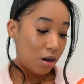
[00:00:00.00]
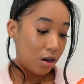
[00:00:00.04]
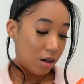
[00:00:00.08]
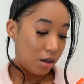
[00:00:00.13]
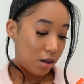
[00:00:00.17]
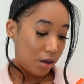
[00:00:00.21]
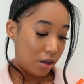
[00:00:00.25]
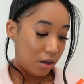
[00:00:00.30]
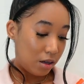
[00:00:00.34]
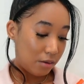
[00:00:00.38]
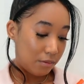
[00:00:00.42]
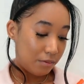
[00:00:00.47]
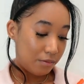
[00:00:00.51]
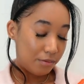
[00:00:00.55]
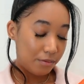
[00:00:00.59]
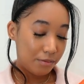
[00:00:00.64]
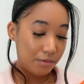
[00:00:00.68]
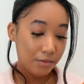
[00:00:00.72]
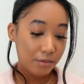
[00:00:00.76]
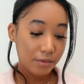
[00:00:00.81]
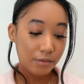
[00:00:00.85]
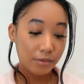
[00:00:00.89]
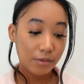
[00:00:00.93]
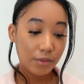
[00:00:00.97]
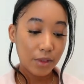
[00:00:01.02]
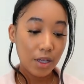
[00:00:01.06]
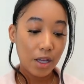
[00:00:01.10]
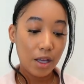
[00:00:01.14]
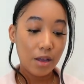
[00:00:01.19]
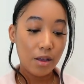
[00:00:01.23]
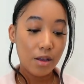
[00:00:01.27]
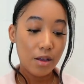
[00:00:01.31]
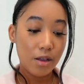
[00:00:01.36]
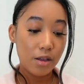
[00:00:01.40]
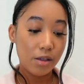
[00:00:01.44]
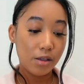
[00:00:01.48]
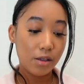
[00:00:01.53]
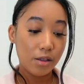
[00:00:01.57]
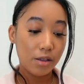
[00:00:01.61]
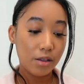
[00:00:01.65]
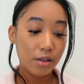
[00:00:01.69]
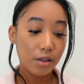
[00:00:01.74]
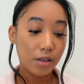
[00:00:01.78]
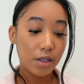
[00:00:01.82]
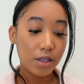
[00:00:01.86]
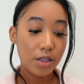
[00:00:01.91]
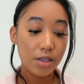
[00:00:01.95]
um,
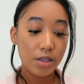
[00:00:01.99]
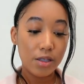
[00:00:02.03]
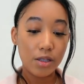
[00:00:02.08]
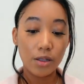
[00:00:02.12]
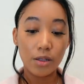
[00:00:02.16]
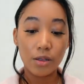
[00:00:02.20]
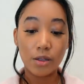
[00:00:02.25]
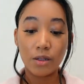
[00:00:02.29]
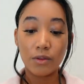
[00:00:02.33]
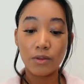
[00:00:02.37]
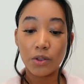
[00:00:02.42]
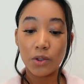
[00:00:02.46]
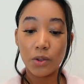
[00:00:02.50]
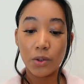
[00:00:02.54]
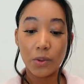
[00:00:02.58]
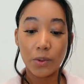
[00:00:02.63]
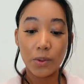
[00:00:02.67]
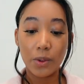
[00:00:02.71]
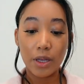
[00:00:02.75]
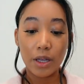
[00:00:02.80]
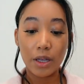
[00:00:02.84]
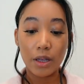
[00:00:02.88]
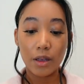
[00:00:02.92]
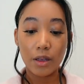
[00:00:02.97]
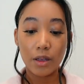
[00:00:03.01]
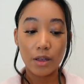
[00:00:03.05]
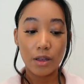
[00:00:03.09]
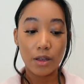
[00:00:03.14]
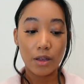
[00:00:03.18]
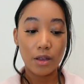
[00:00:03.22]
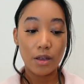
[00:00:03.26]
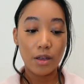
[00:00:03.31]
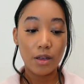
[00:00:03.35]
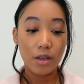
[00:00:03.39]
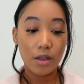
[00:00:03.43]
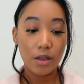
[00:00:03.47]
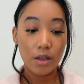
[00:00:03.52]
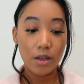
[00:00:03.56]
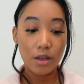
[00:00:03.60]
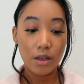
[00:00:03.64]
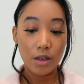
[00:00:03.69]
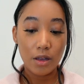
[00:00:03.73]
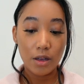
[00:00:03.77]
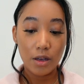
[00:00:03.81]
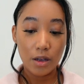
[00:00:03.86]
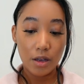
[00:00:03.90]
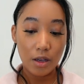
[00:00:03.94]
concealer real quick.
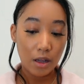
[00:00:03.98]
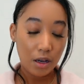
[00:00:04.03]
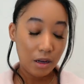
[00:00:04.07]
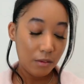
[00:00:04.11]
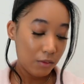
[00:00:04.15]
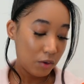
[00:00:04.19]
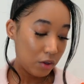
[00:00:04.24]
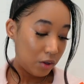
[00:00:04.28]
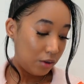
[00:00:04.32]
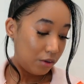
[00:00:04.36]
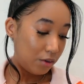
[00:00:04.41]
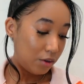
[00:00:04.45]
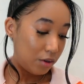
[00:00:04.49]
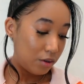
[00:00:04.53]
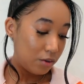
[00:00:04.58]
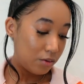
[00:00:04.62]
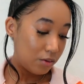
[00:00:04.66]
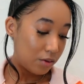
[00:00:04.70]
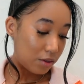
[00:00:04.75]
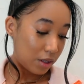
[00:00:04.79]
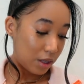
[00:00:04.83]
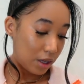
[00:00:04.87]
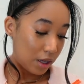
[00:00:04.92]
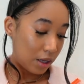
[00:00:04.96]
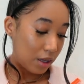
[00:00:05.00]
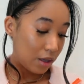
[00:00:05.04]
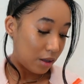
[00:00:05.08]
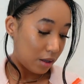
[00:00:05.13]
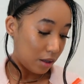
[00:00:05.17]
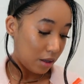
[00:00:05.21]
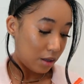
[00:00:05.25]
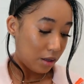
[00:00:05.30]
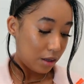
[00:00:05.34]
And I'm only gonna use like